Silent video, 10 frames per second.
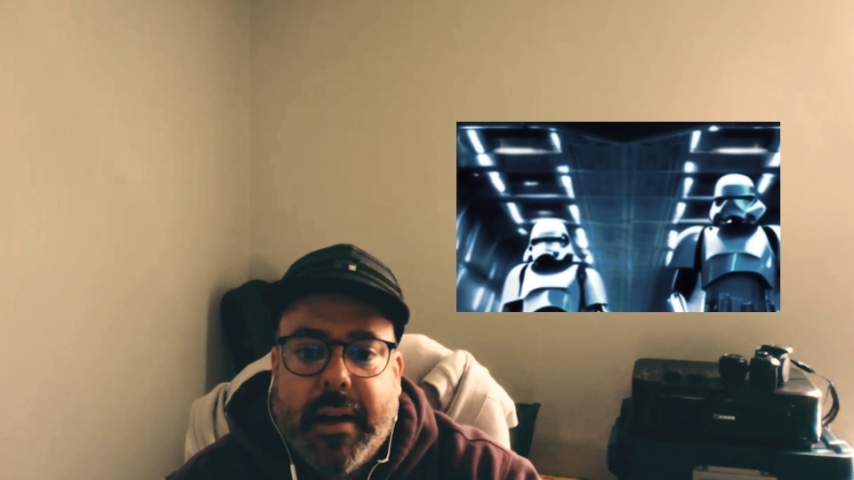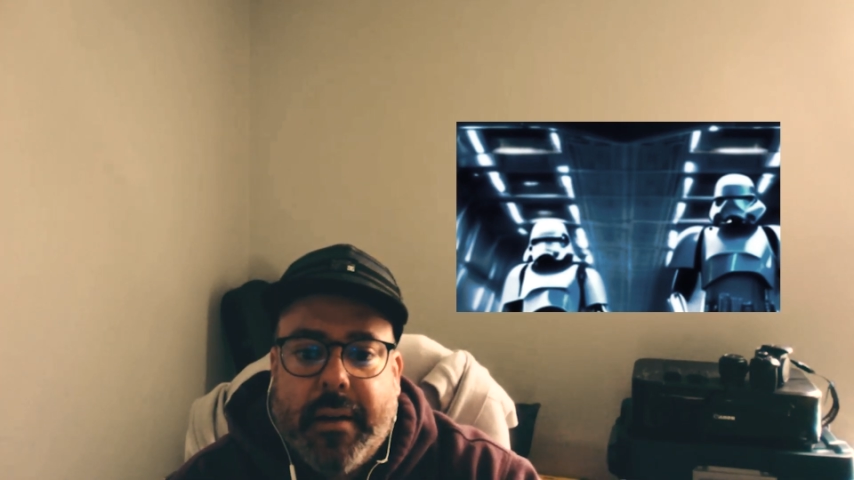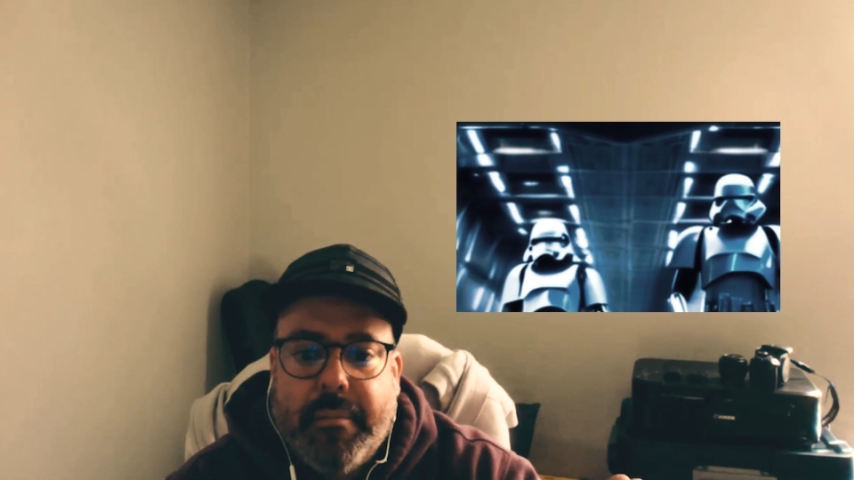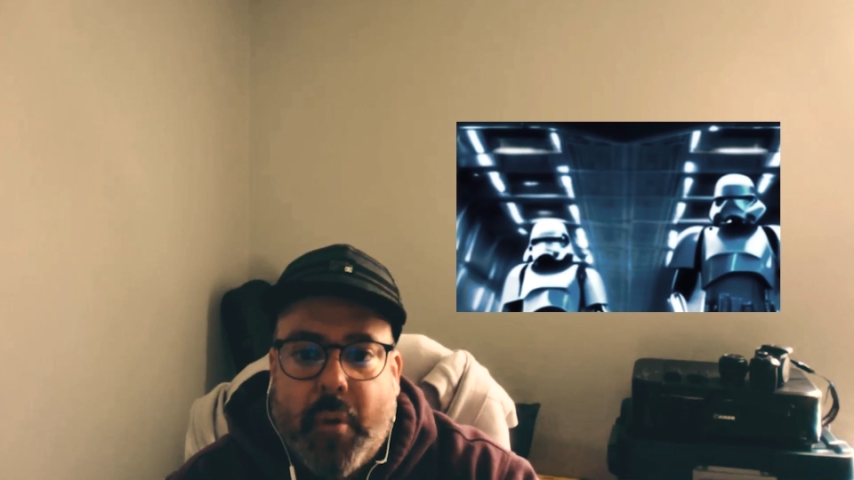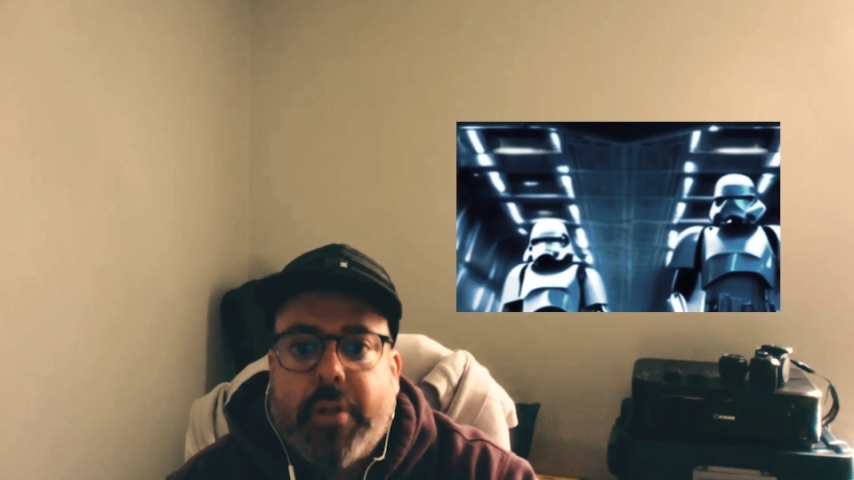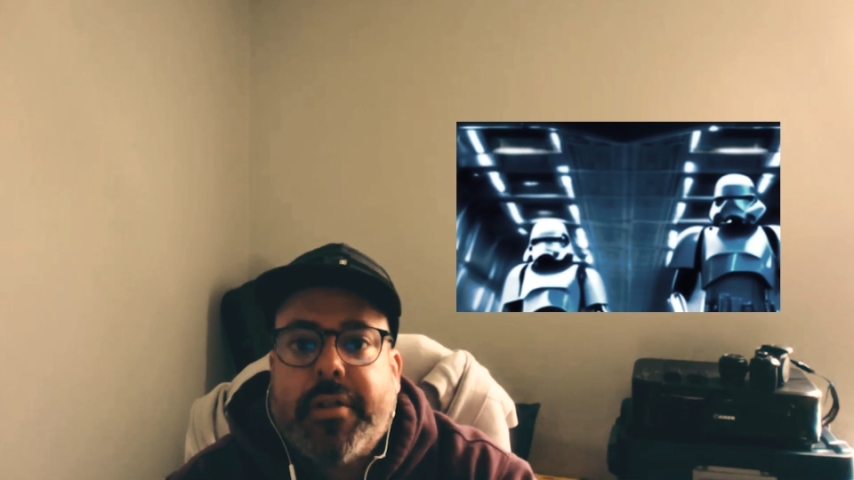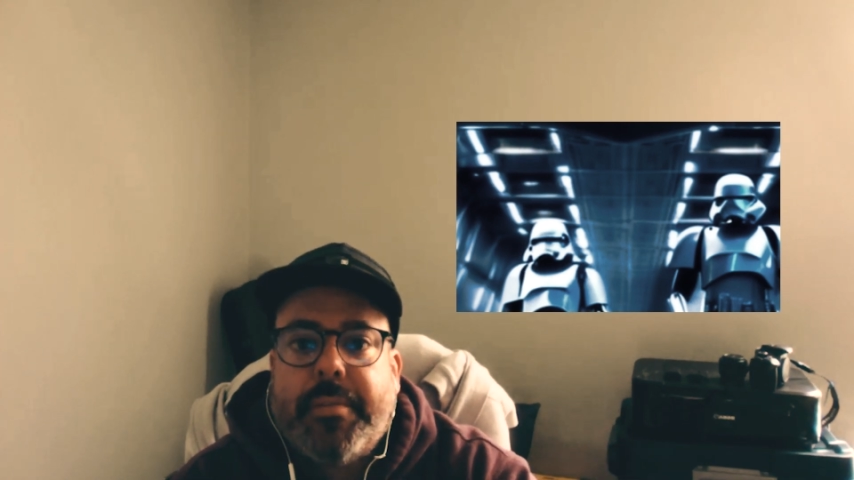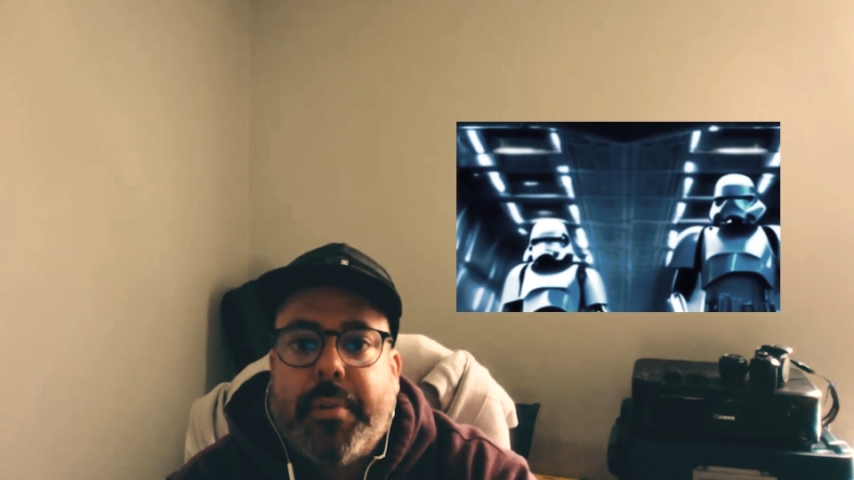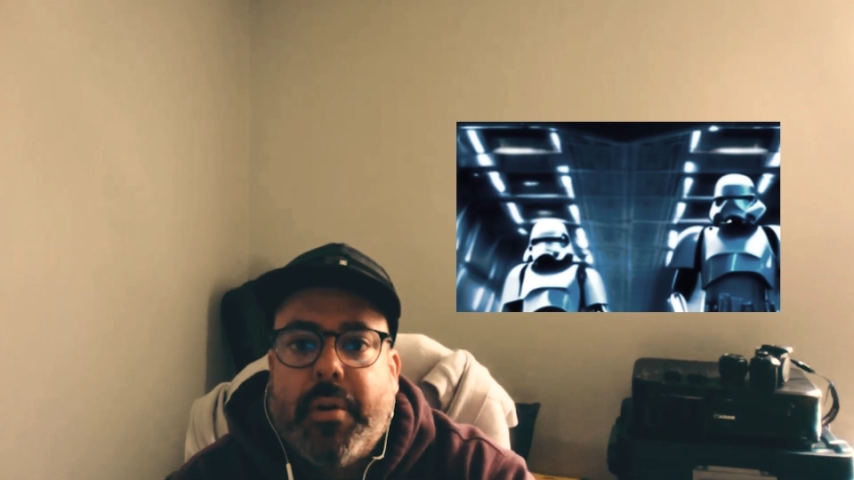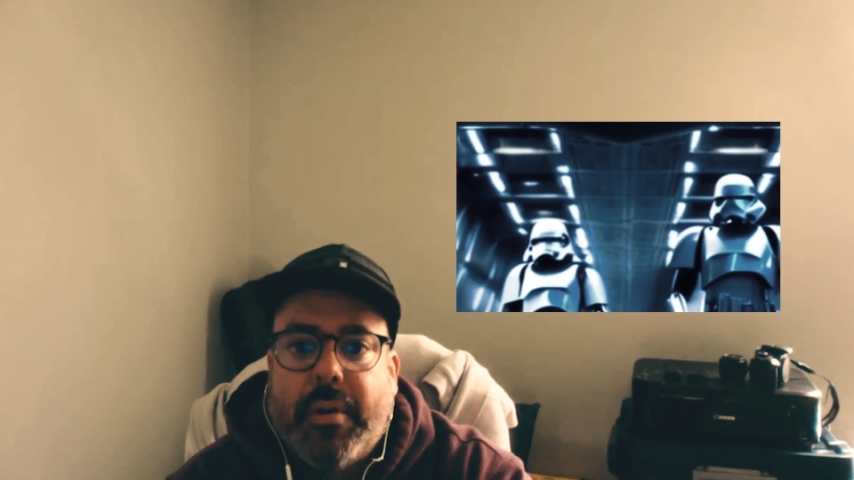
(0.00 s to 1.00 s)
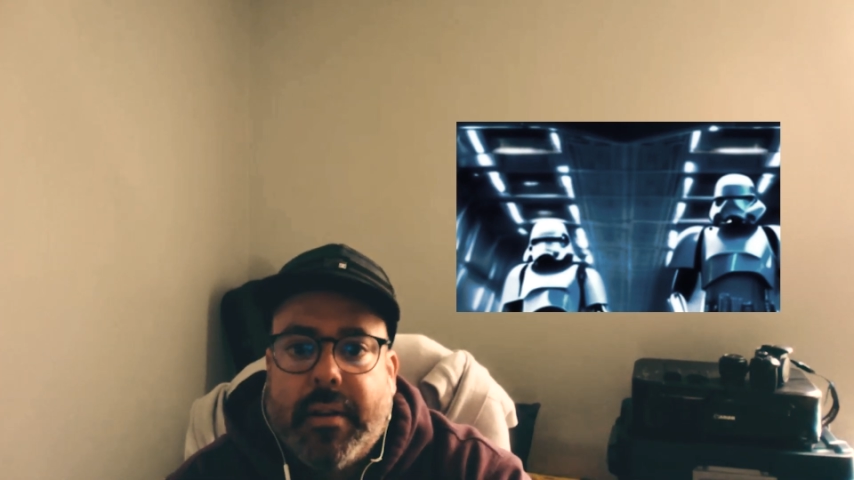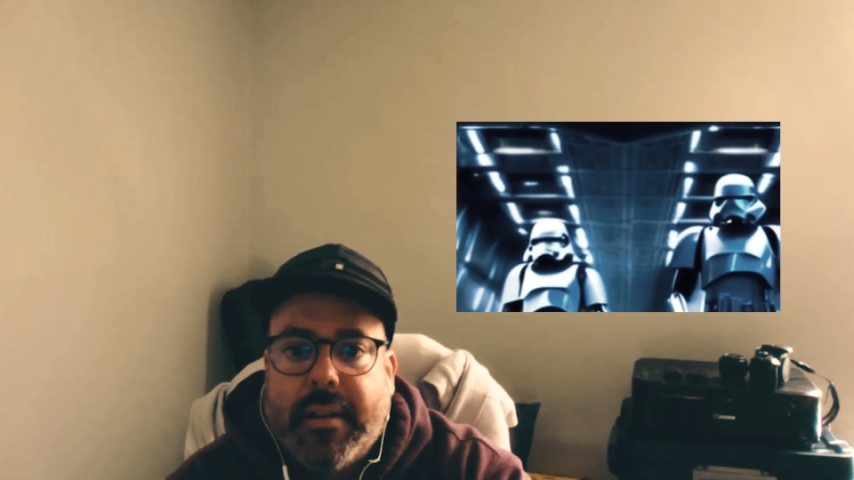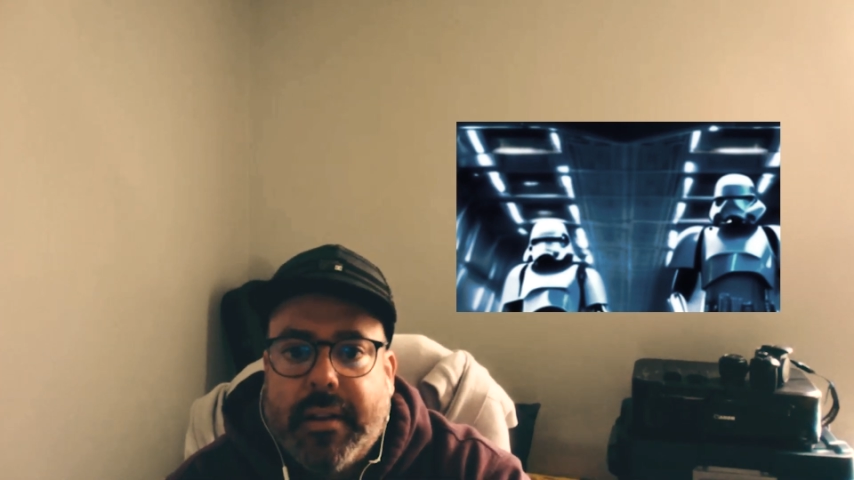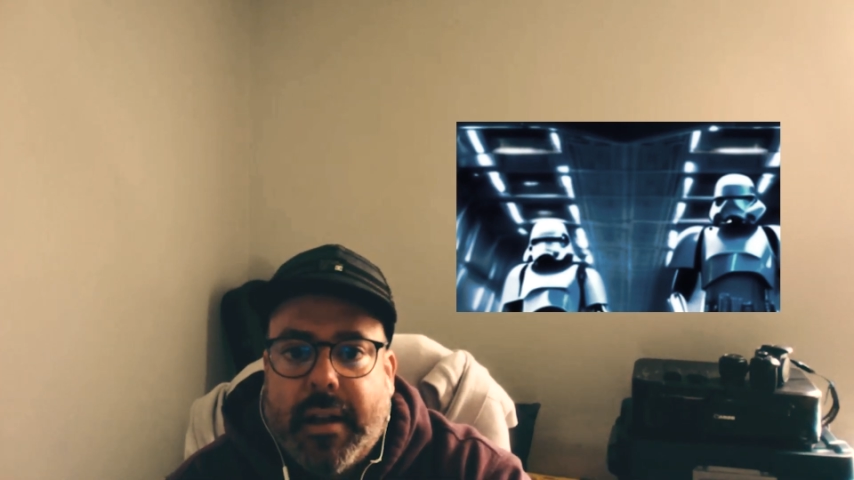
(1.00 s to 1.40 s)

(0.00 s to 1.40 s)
multiple